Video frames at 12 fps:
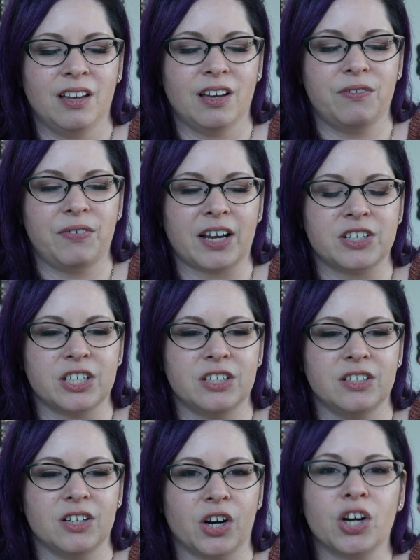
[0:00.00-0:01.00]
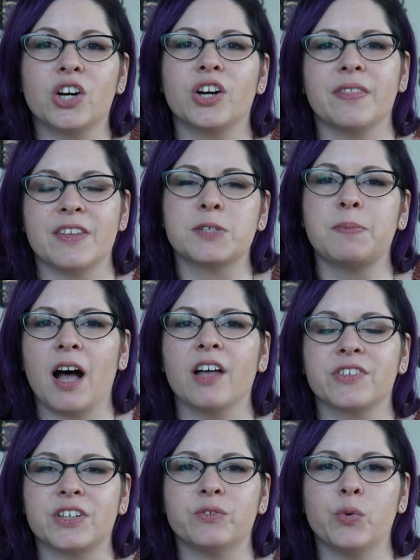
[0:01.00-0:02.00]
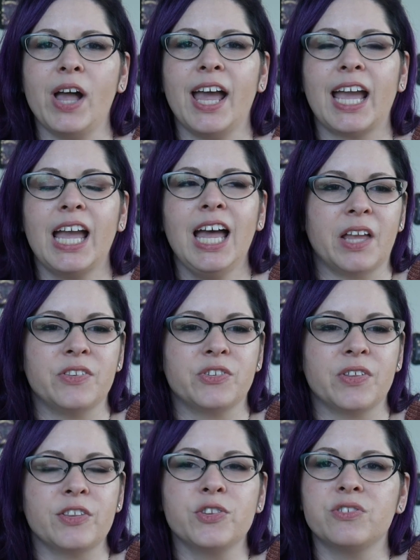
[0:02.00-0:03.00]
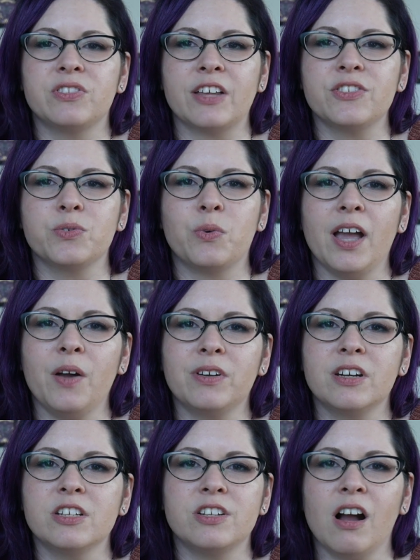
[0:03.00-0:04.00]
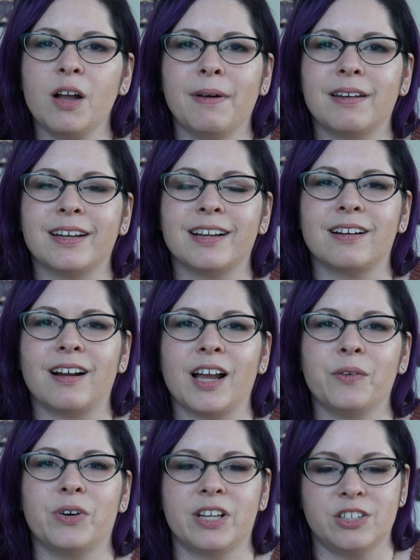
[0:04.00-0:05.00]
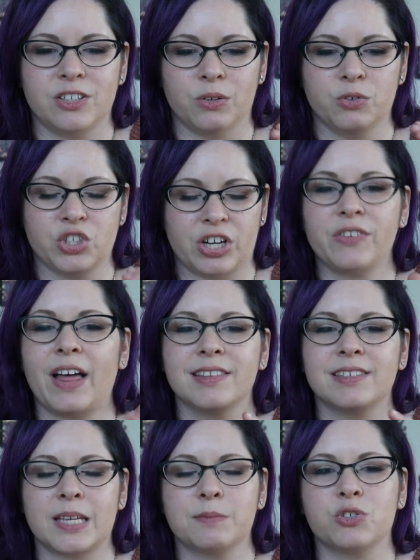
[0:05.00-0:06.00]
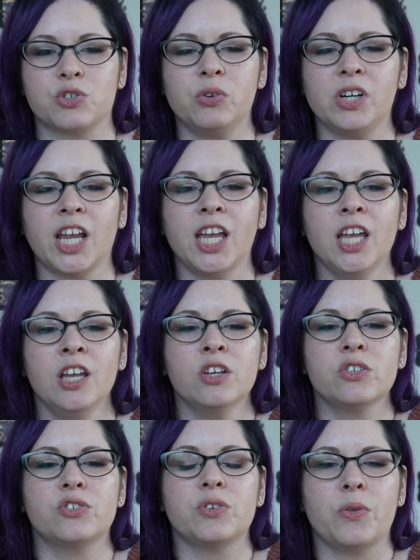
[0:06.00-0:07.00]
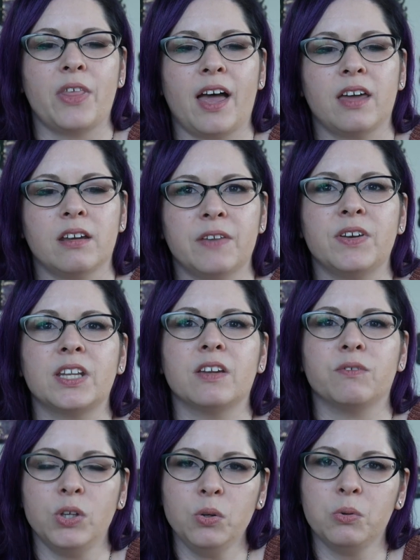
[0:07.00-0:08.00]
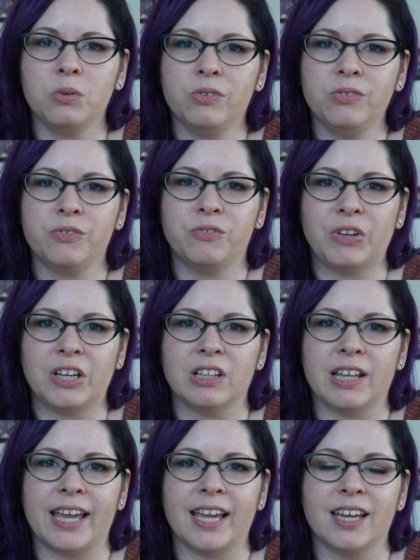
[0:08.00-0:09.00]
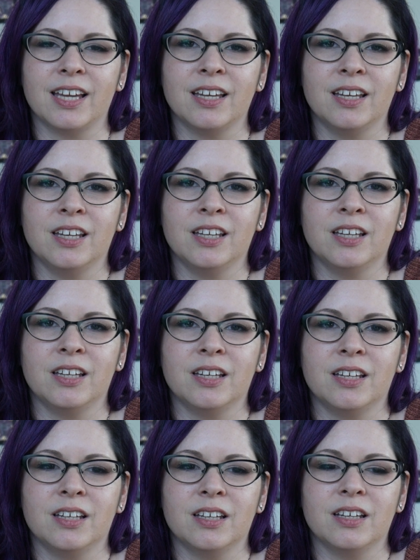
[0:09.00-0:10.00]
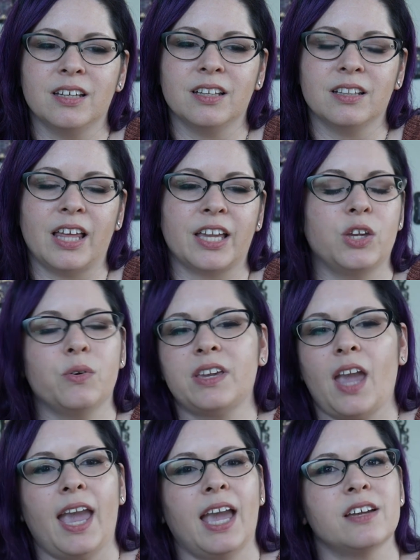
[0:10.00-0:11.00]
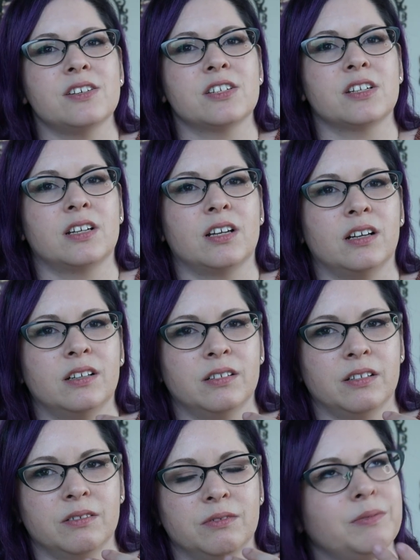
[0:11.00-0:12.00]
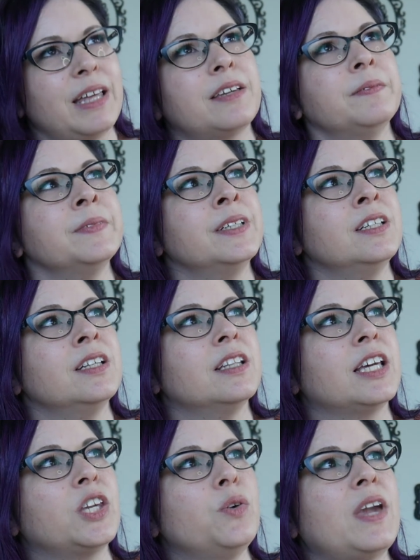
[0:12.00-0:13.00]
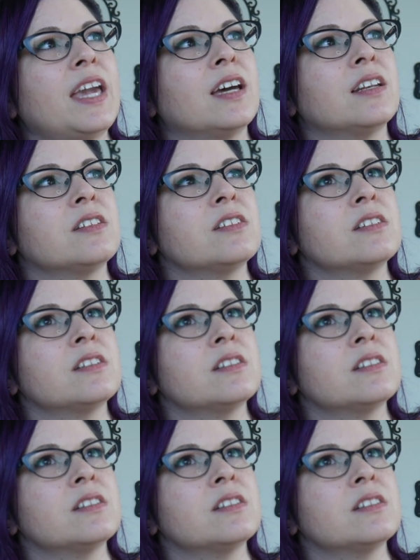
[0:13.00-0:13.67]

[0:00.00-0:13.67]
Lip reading: affected her in this positive way. And so that's why I wanted to talk about it here. I wanted to share that same story so that if any of you feel like like you can't, like you can't